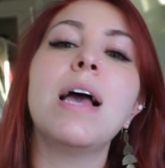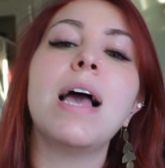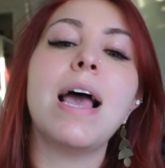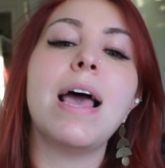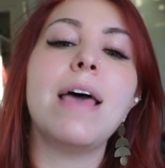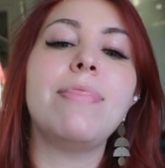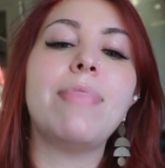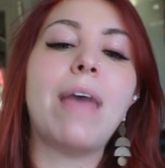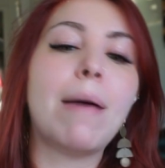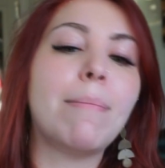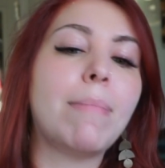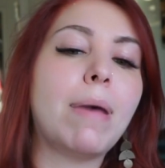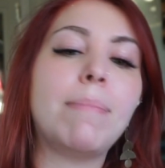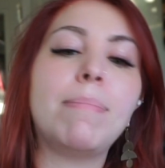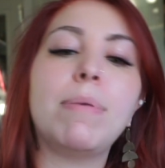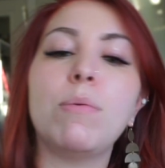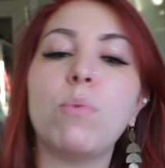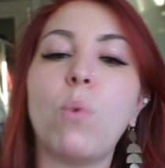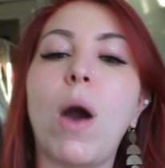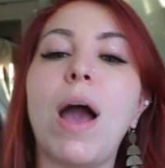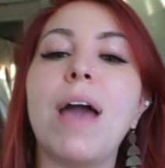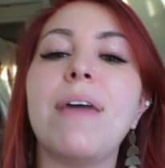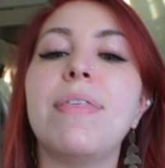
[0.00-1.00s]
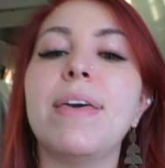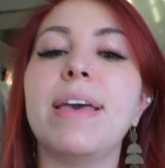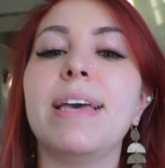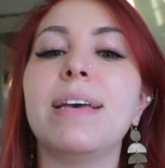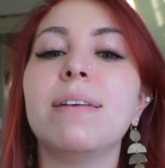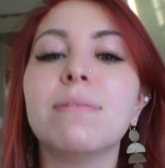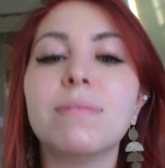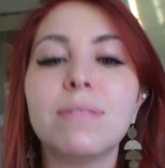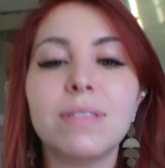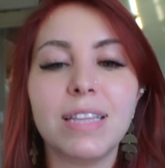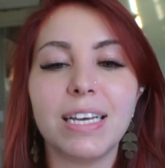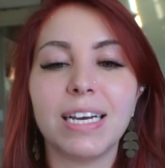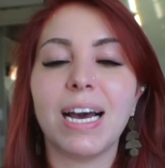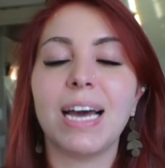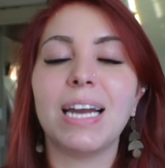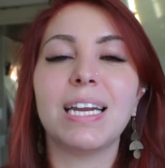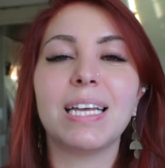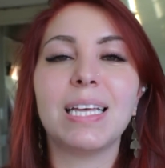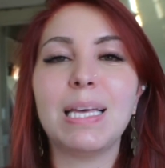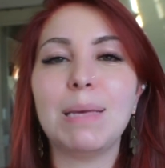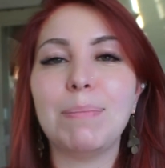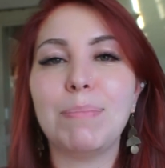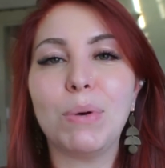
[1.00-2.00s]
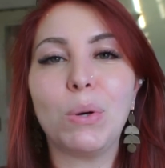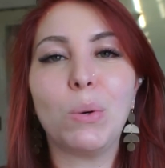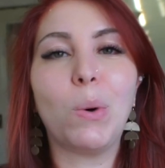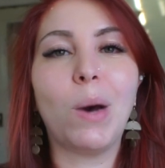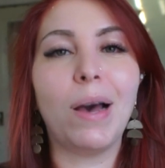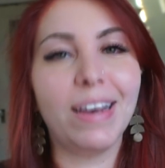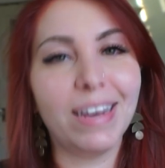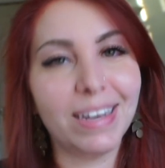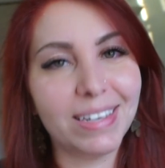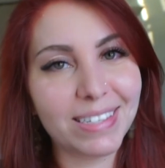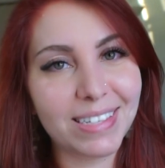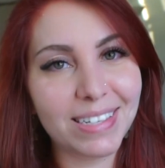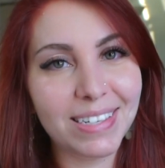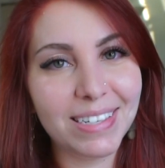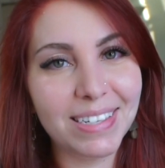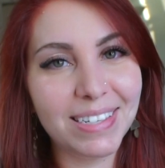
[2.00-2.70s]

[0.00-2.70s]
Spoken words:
And that might be why they kind of keep it quiet.